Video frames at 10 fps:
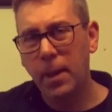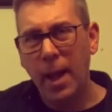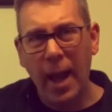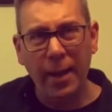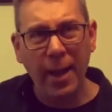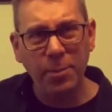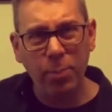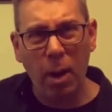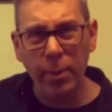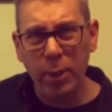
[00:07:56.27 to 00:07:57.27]
And that's
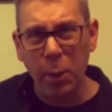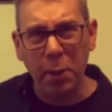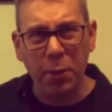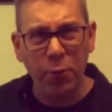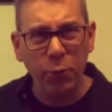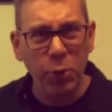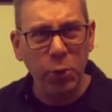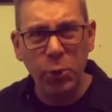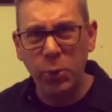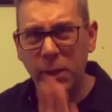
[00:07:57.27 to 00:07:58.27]
probably going
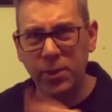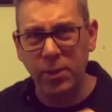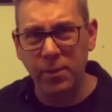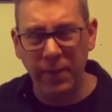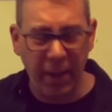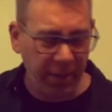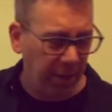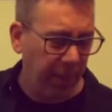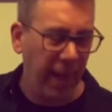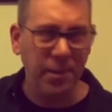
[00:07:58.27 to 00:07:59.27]
through a certain value
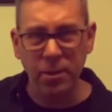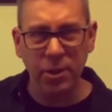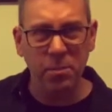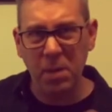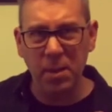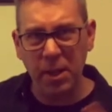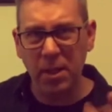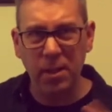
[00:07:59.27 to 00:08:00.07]
capacitor, just maybe